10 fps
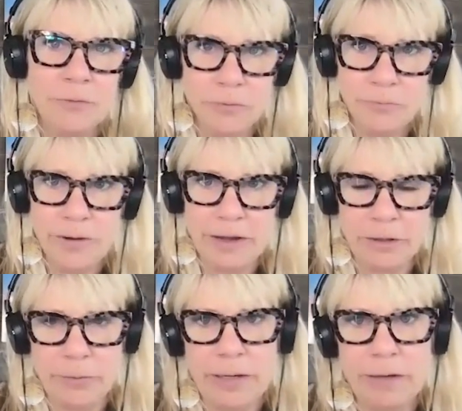from
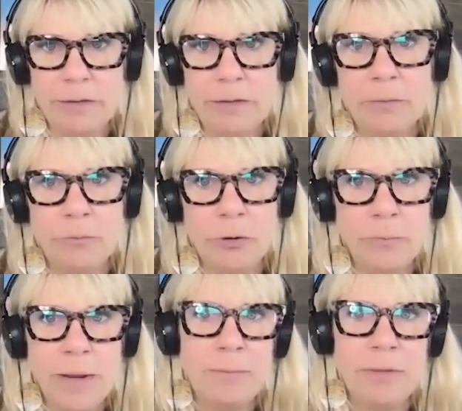following the
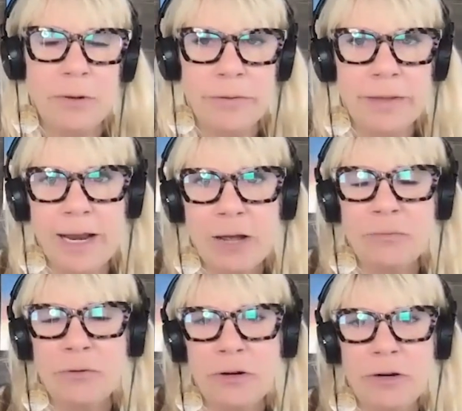roadmap that we laid
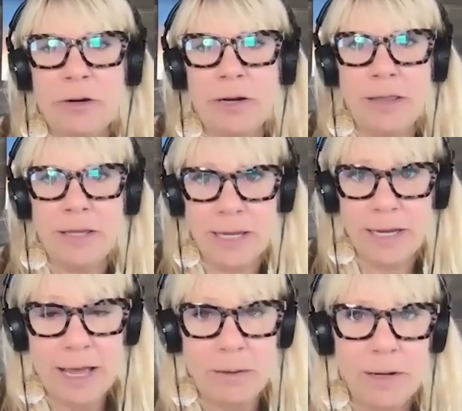out for her in the
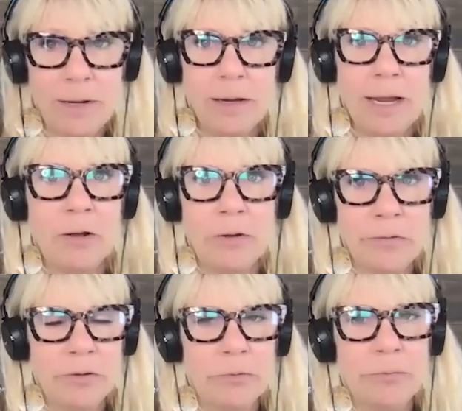academy and
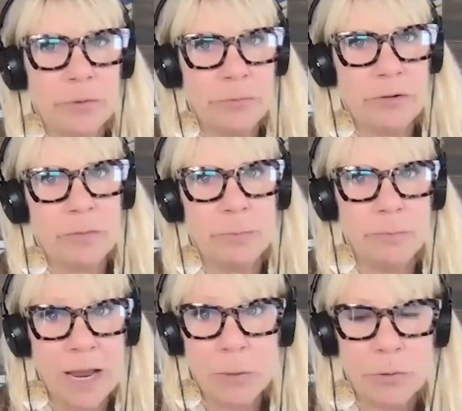also from just
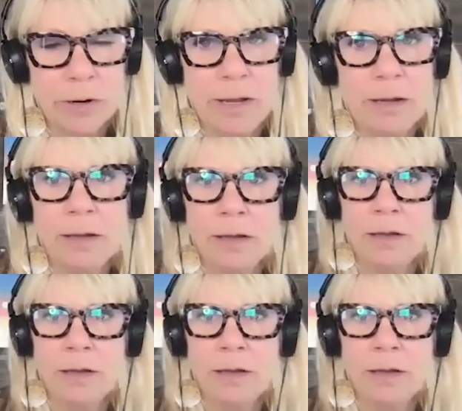networking